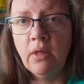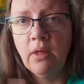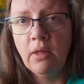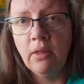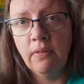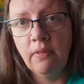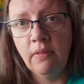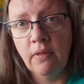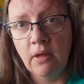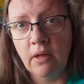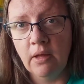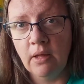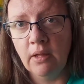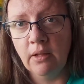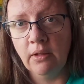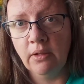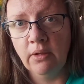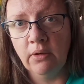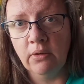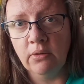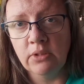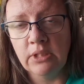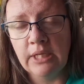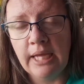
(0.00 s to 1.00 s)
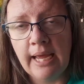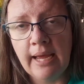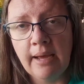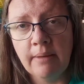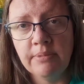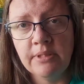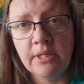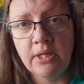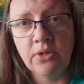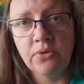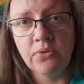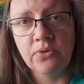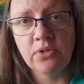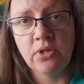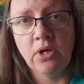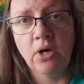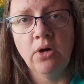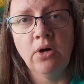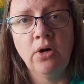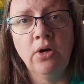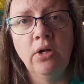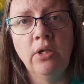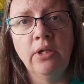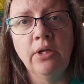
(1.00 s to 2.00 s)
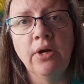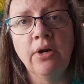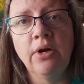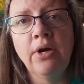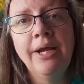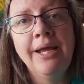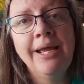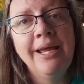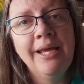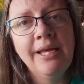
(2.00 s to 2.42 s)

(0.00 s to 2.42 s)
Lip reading: the little tabs that you saw earlier.